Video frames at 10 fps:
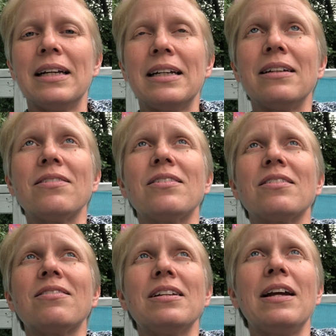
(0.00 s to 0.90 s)
is to
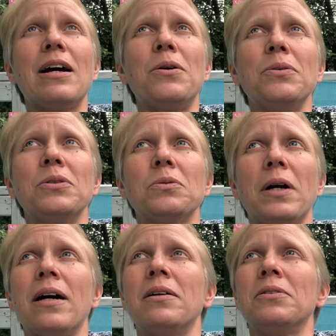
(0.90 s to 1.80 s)
sit out
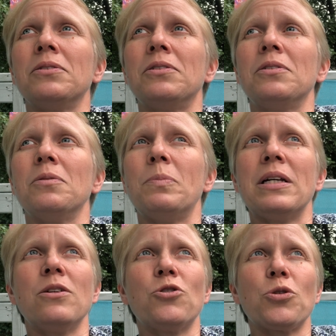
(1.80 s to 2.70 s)
around
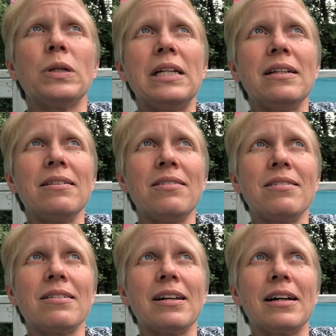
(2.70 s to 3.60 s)
big
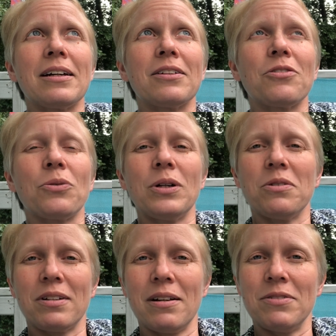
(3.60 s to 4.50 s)
trees. So I
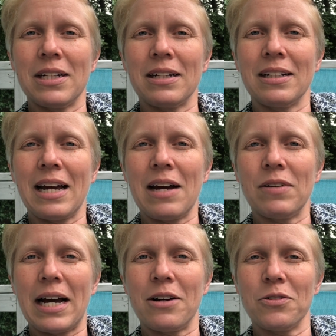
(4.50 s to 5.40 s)
always love to have a
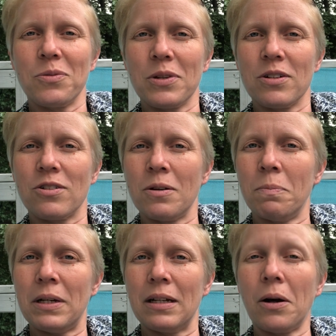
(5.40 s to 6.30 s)
house where there's some
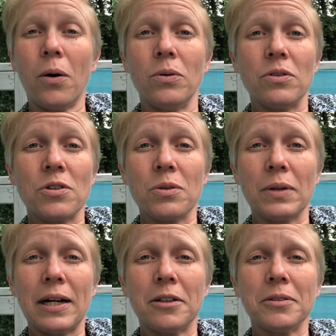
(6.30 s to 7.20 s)
big oaks
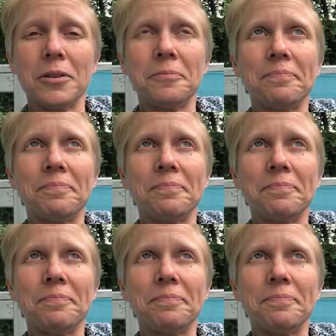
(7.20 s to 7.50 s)
around,